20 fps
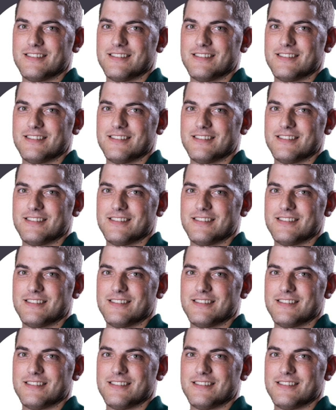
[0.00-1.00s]

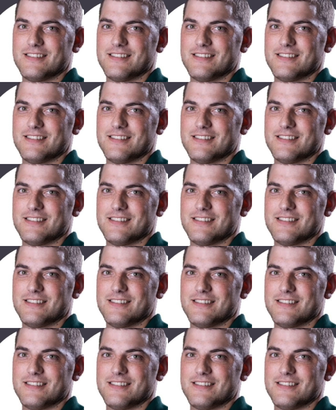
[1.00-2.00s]

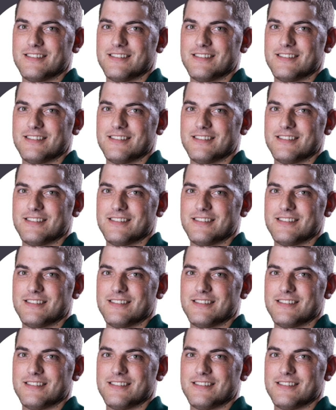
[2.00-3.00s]

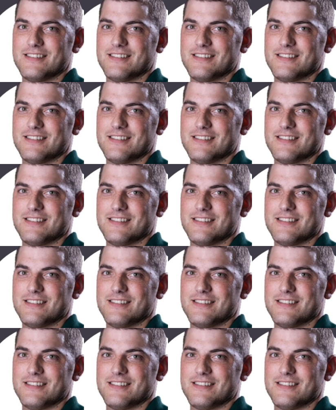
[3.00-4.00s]

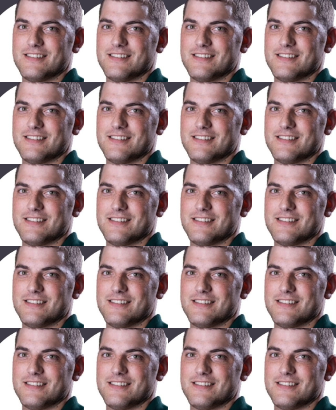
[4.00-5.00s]

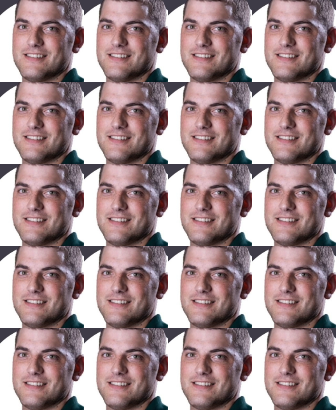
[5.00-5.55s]
The face doesn't move, so there is nothing to read.